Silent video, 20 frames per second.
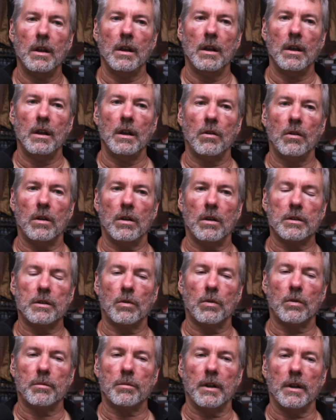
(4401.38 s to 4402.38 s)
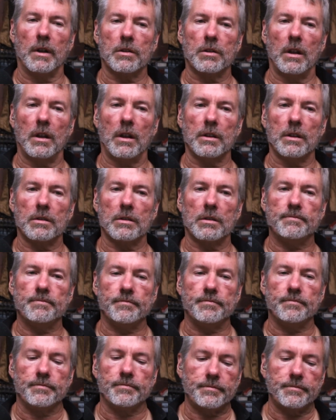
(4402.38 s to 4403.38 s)
Or it's worth much less.
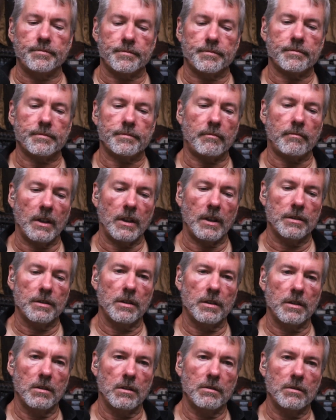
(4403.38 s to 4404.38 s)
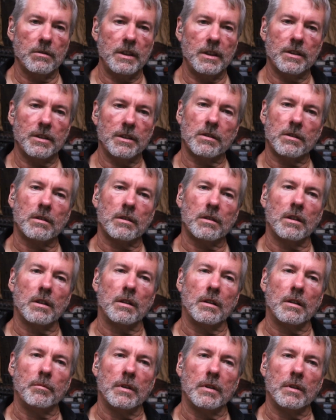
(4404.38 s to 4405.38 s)
So those
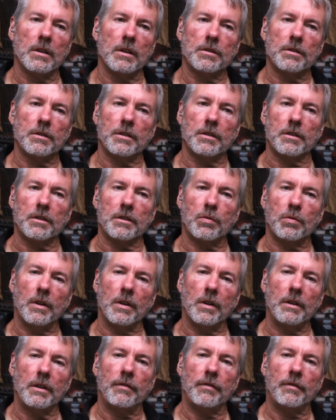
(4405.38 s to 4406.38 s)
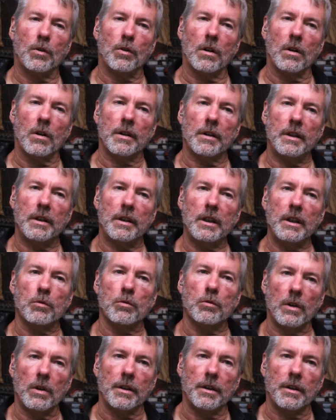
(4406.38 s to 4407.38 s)
are the 24 key
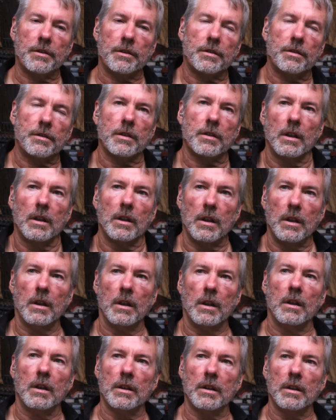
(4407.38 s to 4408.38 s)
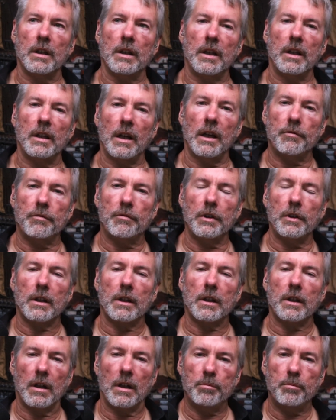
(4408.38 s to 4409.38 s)
risks that every
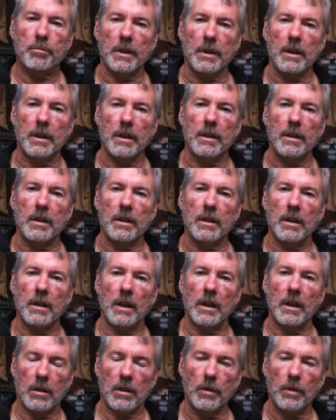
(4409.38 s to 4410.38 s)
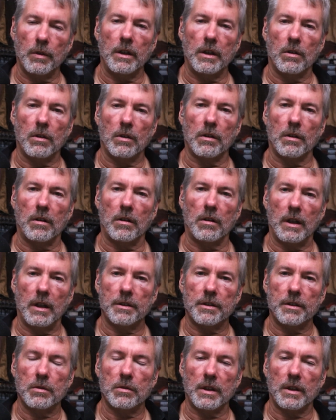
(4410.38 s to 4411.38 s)
company equity holder
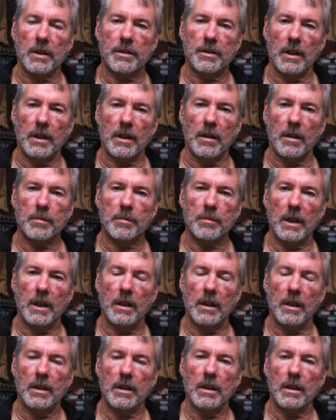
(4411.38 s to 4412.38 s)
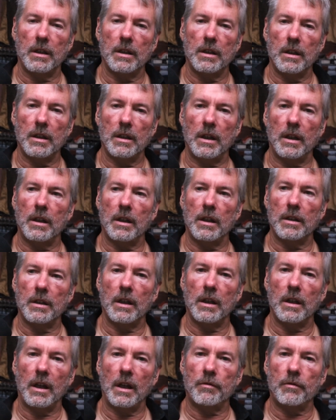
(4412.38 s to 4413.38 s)
has to accept, and
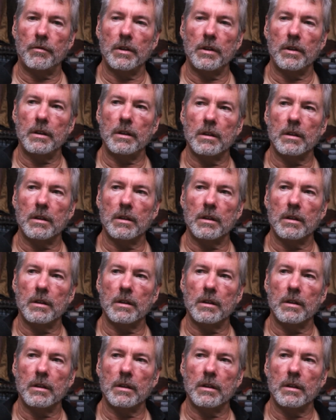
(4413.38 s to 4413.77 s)
every